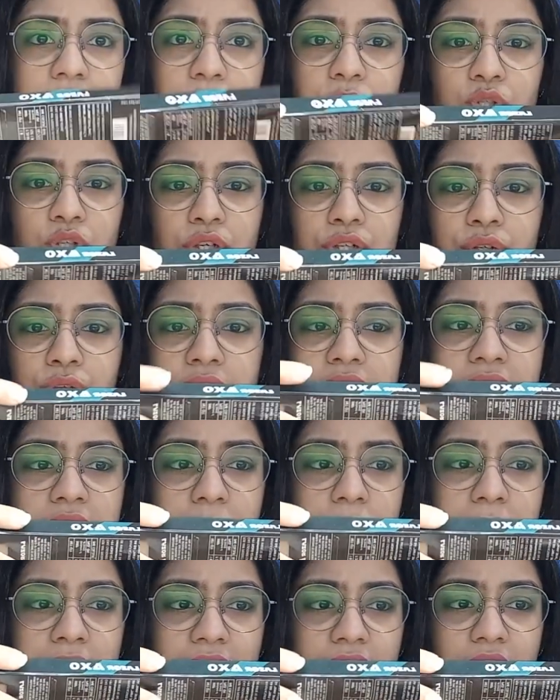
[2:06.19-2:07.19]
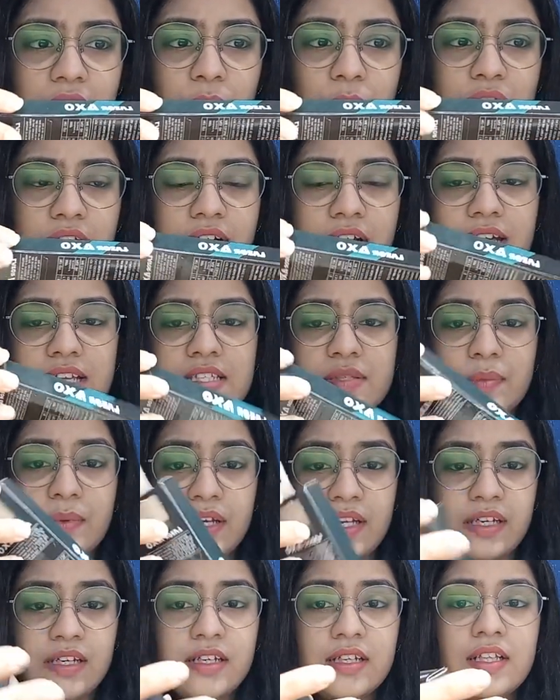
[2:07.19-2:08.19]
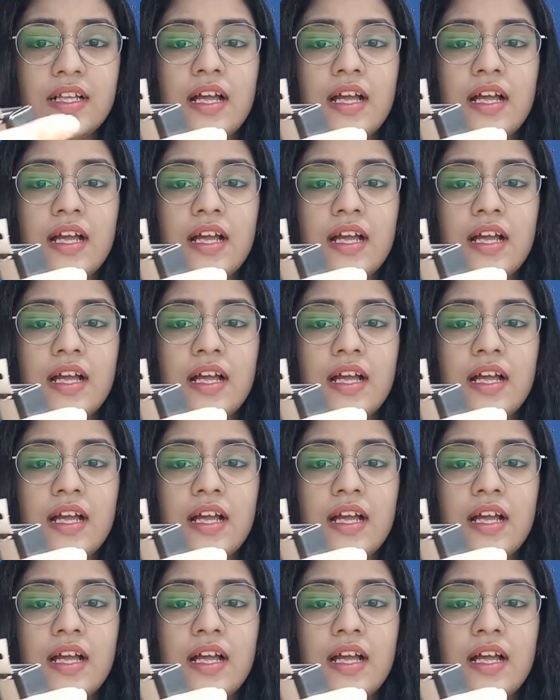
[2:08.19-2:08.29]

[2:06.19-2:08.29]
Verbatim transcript: I'm sure you'll get a black one as well.